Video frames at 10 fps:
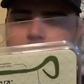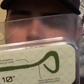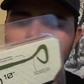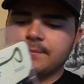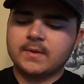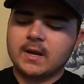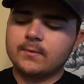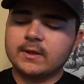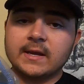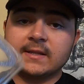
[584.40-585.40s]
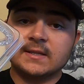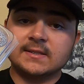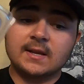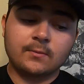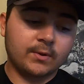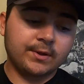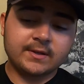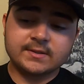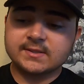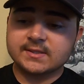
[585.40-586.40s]
but I really like these. Really
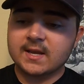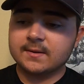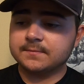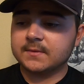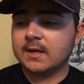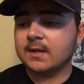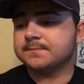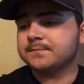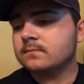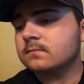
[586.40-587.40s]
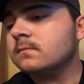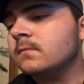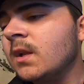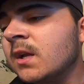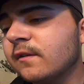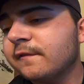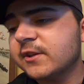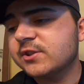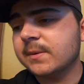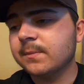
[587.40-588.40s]
good scent, and the
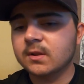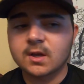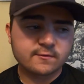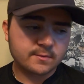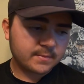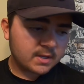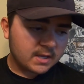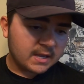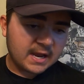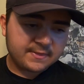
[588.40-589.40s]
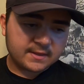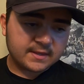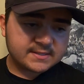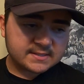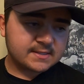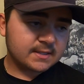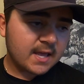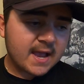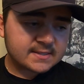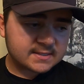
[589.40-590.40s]
fish seem to love them. And then this is the
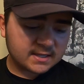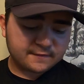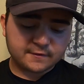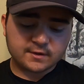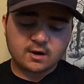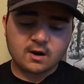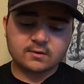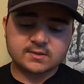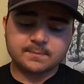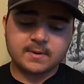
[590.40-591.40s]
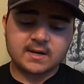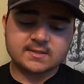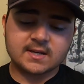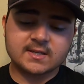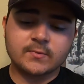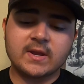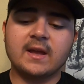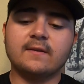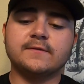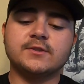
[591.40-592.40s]
last thing for the Karl's box, guys. We
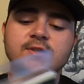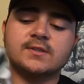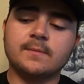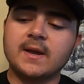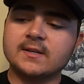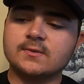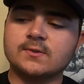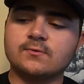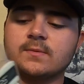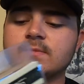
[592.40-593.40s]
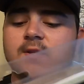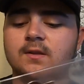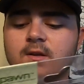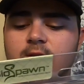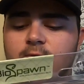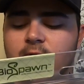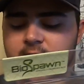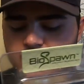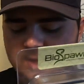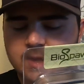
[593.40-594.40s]
have just some Exo Swims in the 3